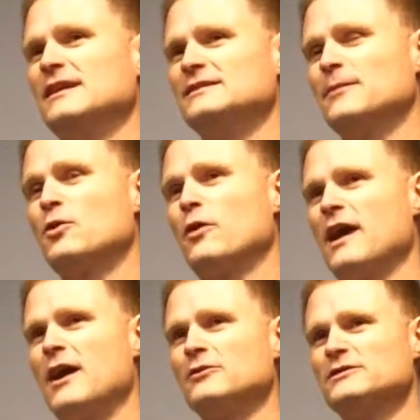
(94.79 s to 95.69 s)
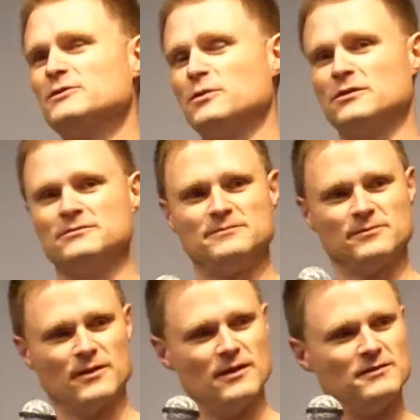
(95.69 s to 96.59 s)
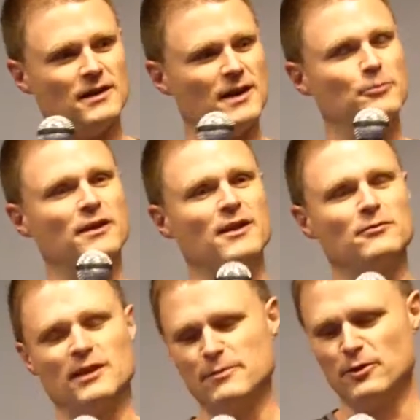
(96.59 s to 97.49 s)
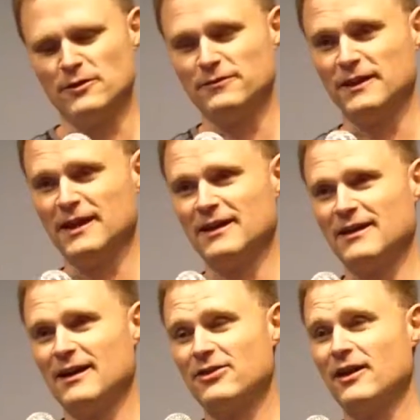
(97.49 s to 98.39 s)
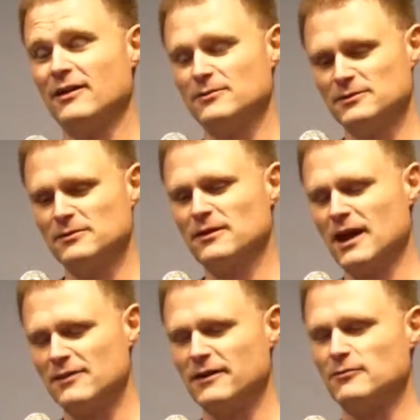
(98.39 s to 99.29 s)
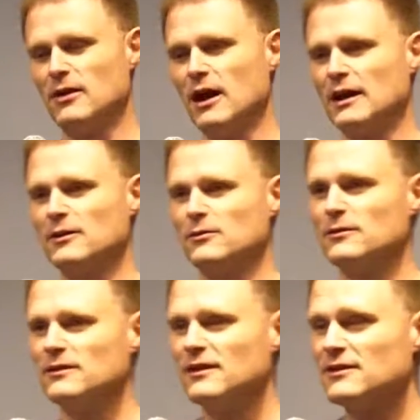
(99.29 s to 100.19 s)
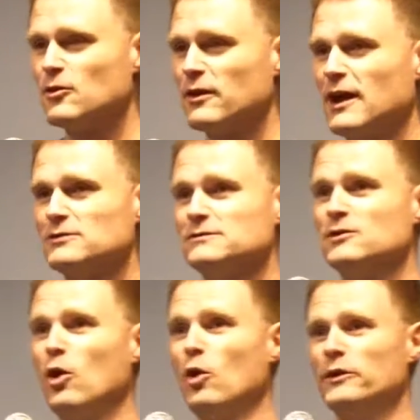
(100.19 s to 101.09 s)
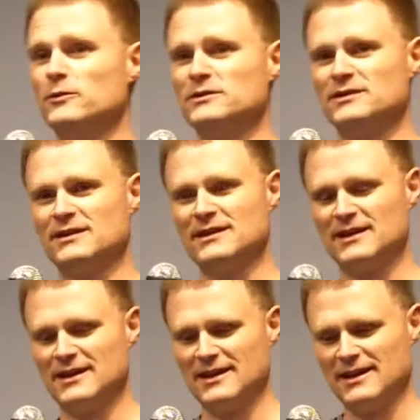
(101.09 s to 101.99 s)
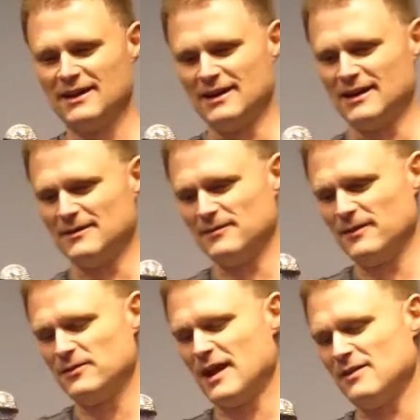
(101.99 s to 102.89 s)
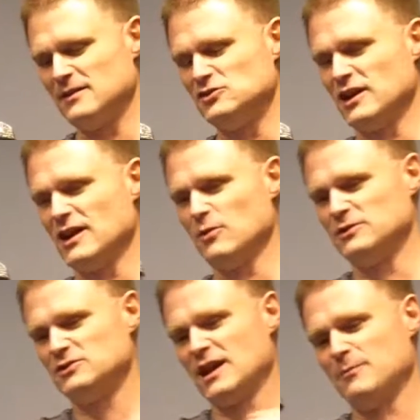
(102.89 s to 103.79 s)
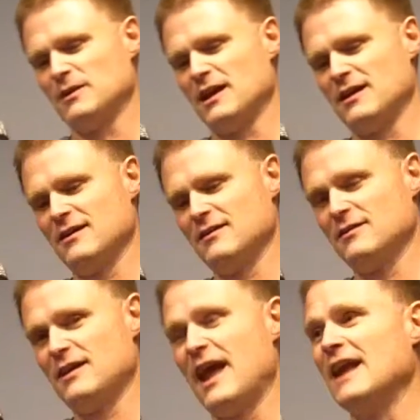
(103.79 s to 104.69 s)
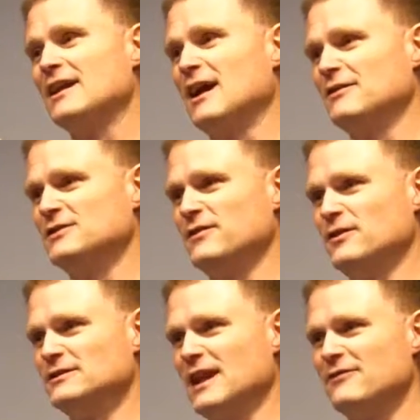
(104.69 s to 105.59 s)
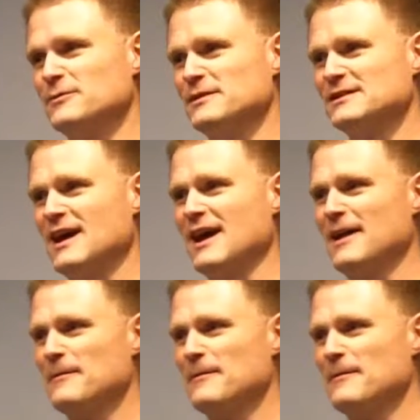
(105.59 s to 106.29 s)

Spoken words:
Some courthouses were done up really beautifully. I thought it was kind of ironic. The courthouse of Golden was, that in the jail was shaped like handcuffs if you looked at it from the sky.